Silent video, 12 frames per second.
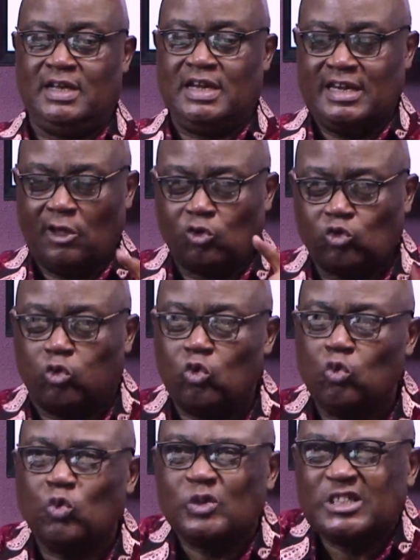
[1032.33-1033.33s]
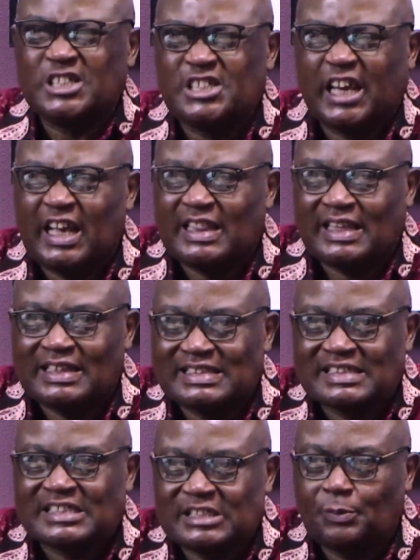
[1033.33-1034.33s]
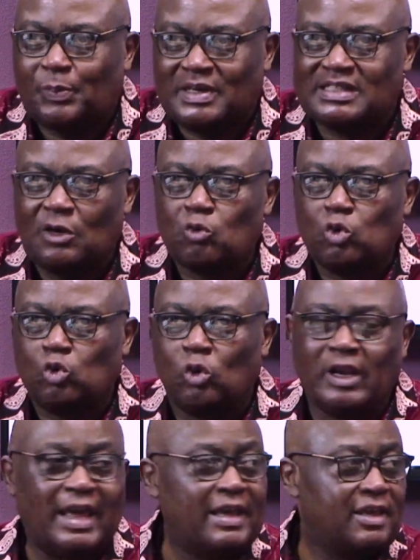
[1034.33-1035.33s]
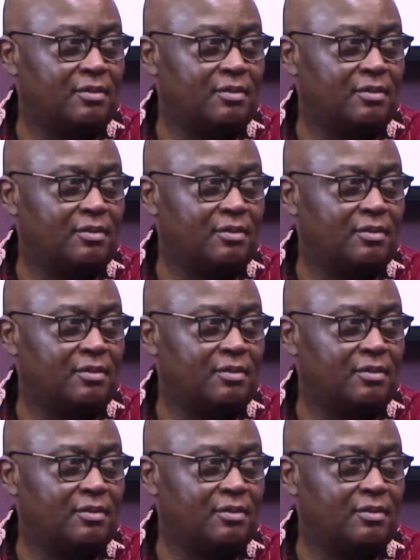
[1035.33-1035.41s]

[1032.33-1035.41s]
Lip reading: the two will share the 60% who don't like him.